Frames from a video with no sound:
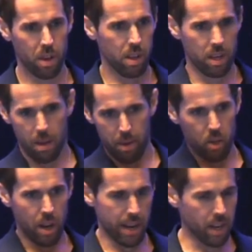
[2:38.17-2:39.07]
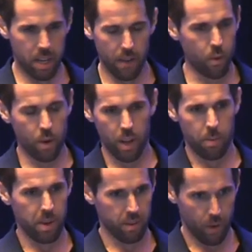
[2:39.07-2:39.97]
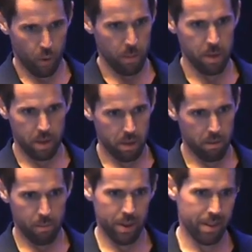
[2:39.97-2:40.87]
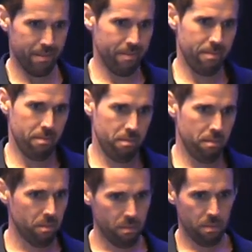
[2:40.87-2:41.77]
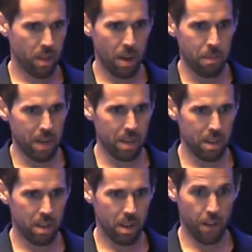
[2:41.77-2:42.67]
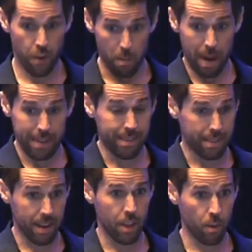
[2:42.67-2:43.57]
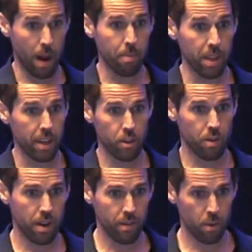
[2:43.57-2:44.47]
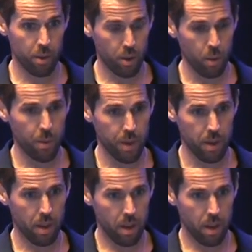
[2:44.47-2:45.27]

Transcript: Like, I mean, Sean, I could give you another piece of equipment, but I mean, if your mindset's not in the right place, you're not even gonna know what to do with it.